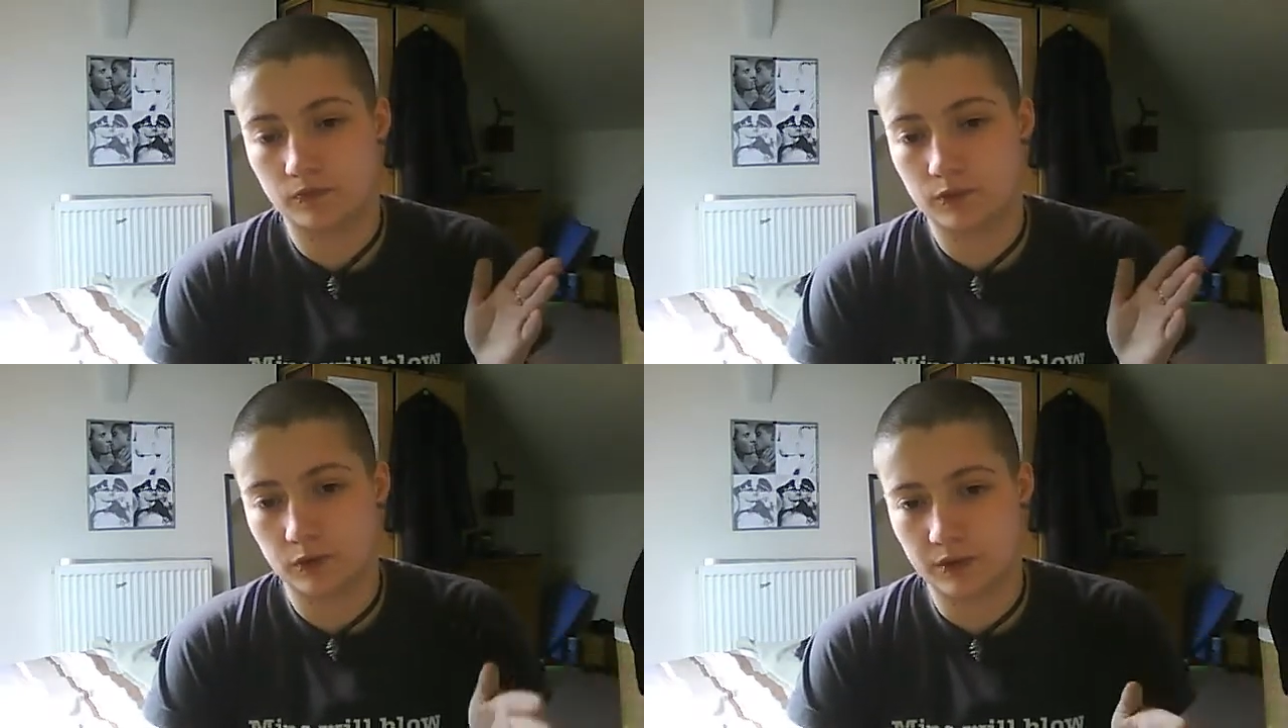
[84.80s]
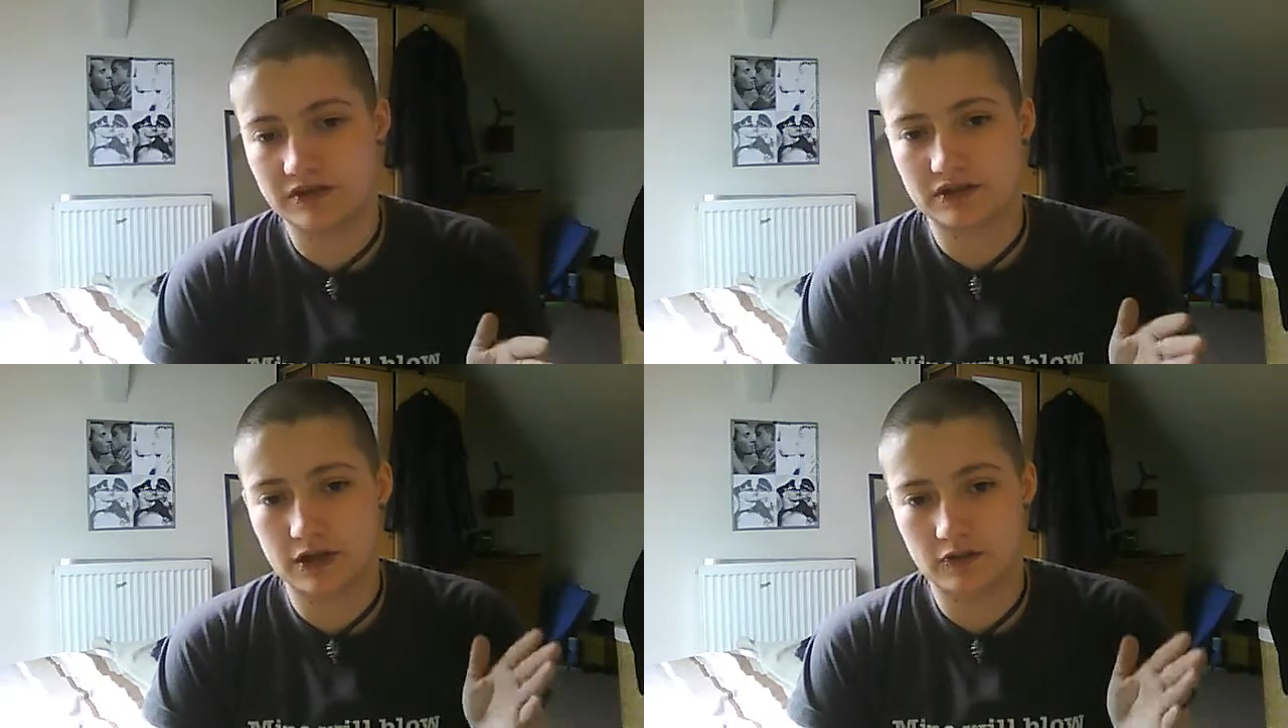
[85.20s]
the
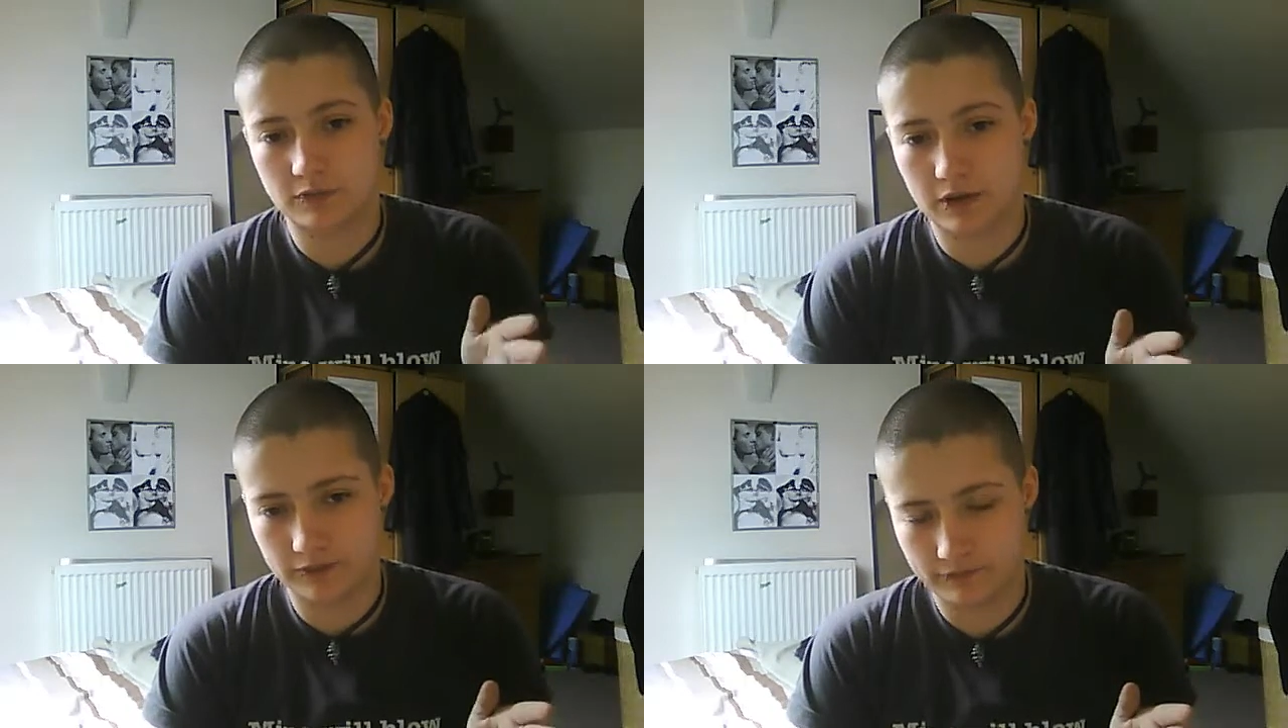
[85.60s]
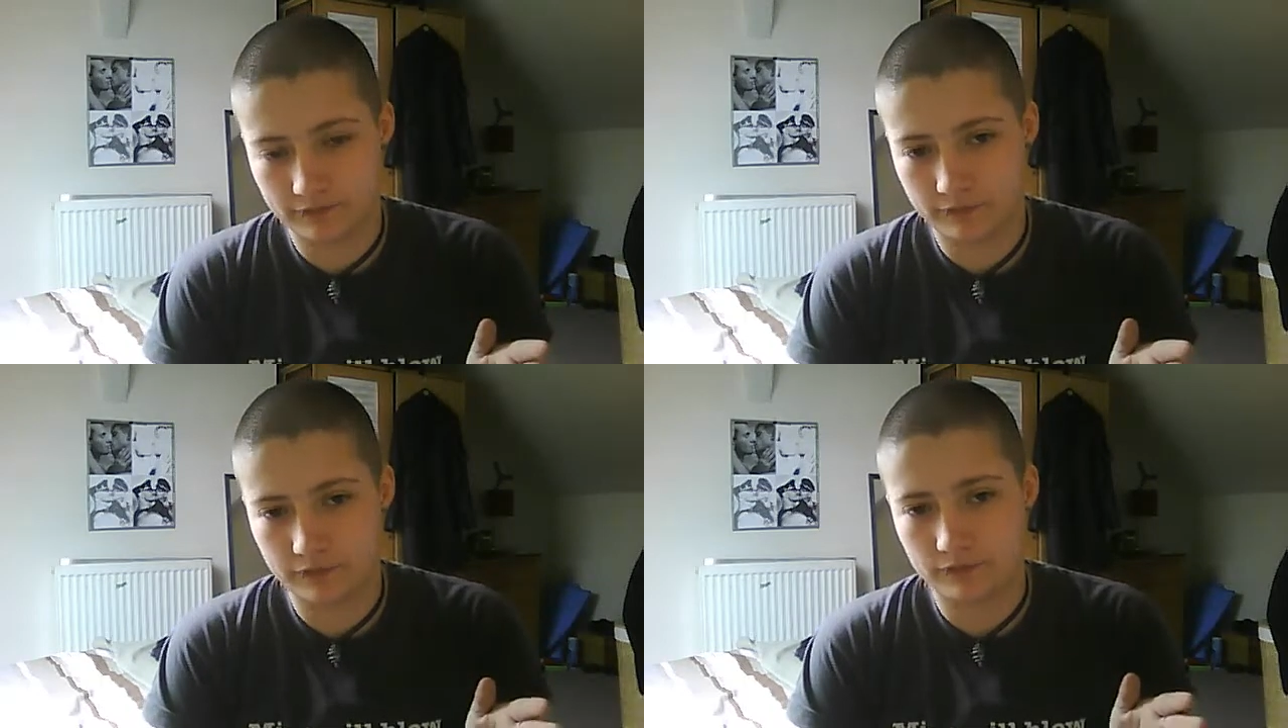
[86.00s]
Wednesday of my
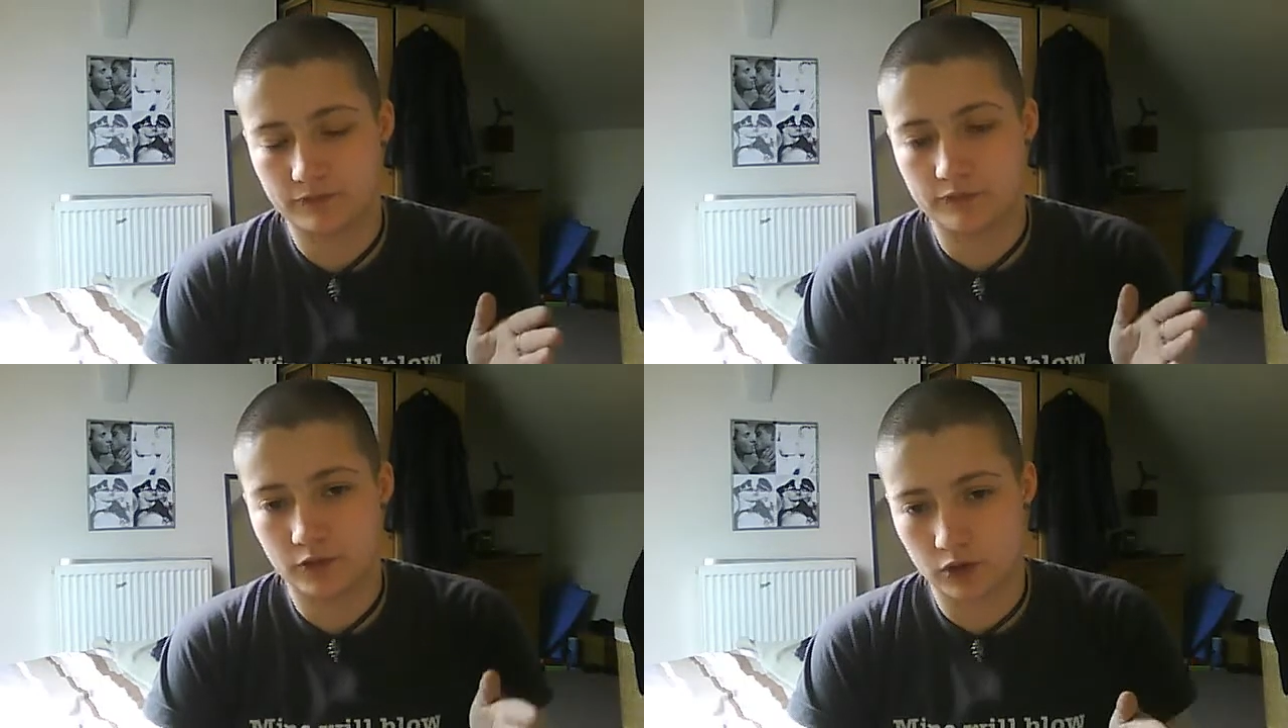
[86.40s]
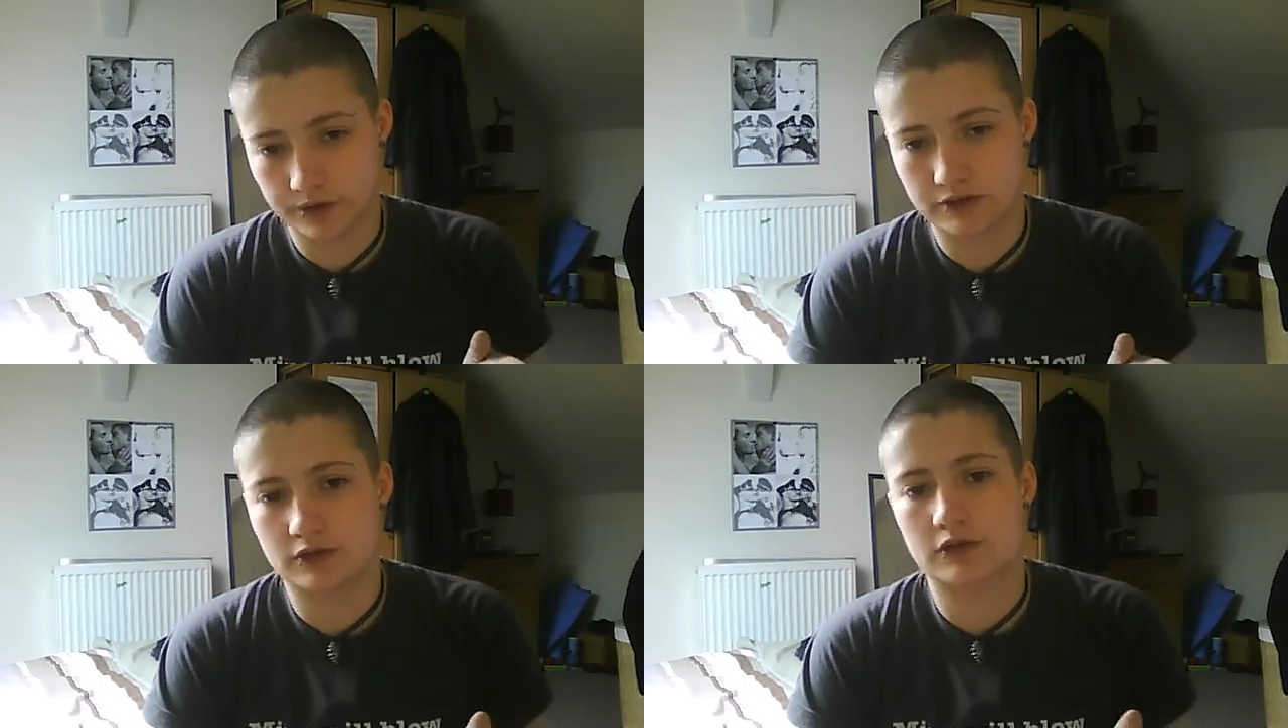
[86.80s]
4 weeks